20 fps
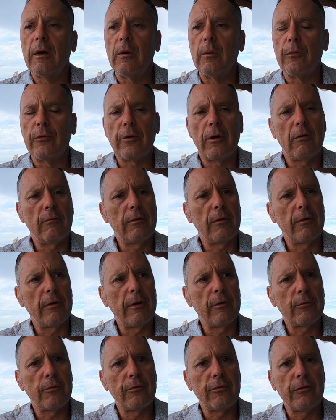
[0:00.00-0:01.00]
It was all very
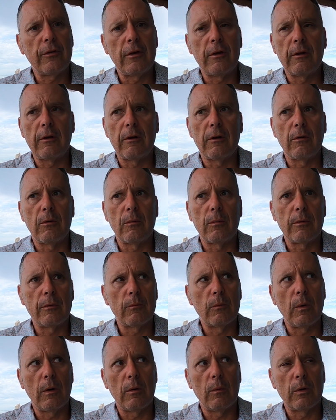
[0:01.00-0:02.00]
interesting, you know,
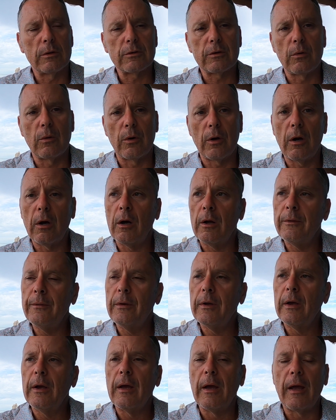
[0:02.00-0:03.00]
well, what's going on?
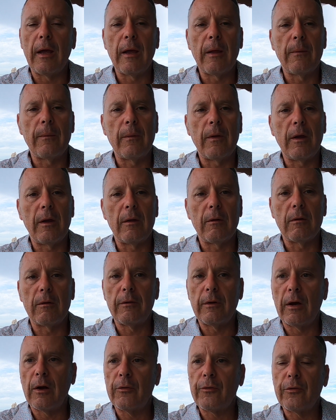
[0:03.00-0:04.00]
And they
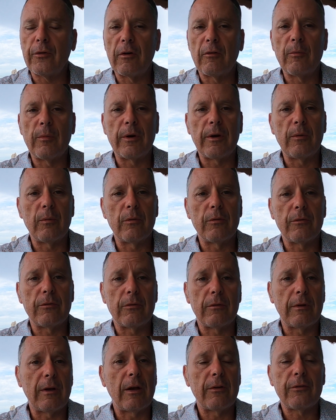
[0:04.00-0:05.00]
announced that everybody
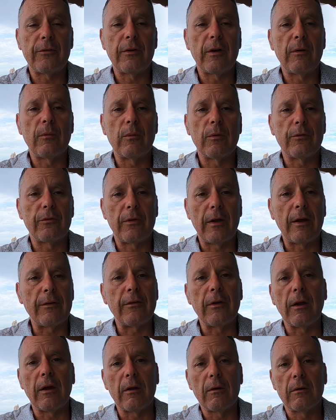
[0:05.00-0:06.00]
was, last day was that
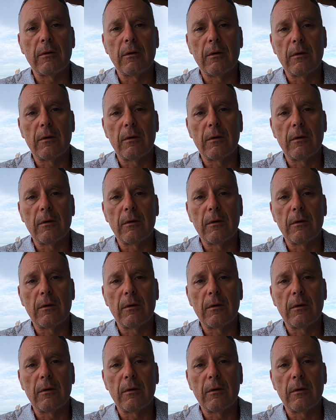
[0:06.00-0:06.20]
day.